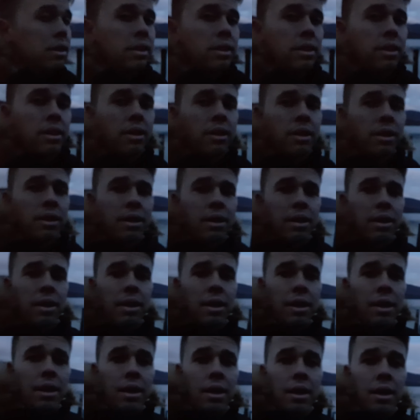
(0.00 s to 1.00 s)
Oh,
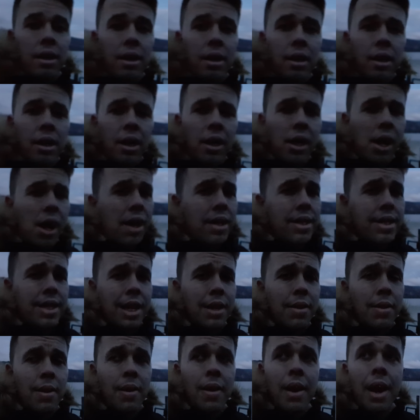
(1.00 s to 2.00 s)
I can't tell
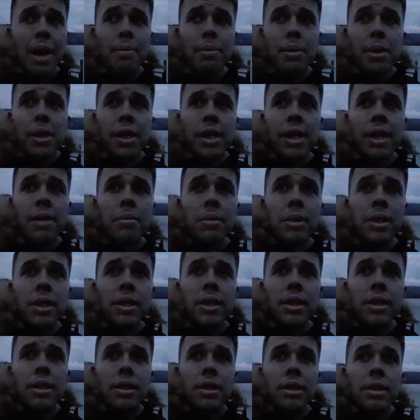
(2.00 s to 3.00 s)
you how happy I am.
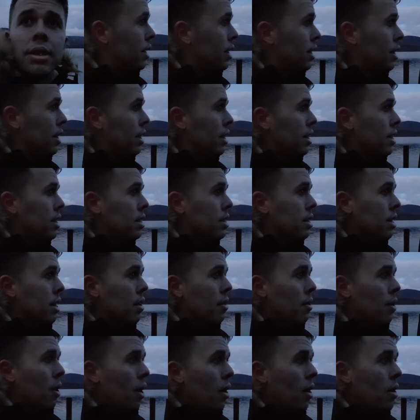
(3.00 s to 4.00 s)

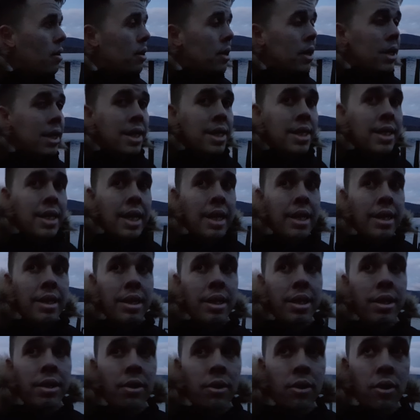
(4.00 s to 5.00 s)
So I'm going to set
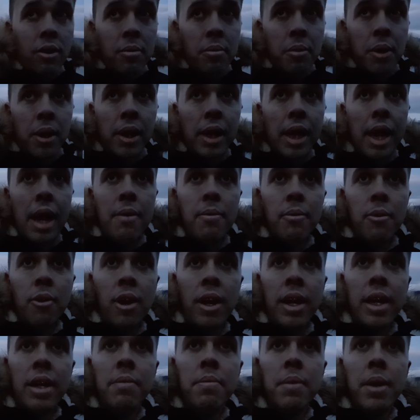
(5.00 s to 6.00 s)
up my camera
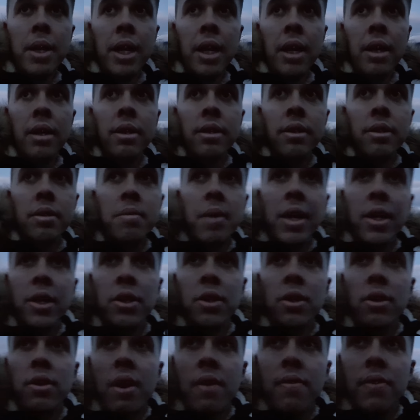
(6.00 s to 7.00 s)
in a minute to make
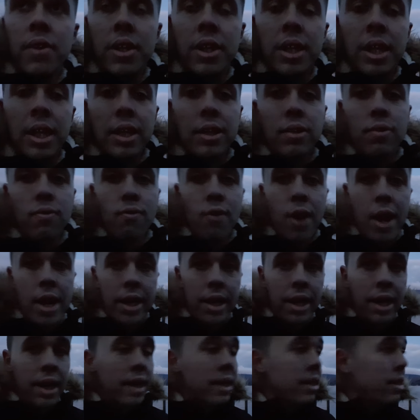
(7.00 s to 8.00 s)
sure everything's
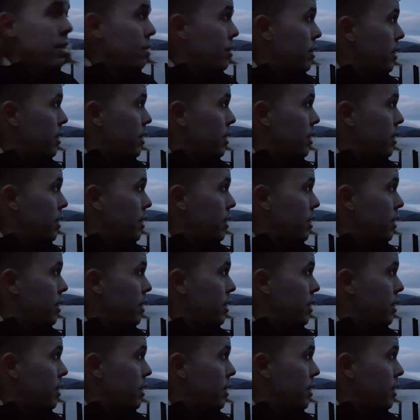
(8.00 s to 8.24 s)
ready so I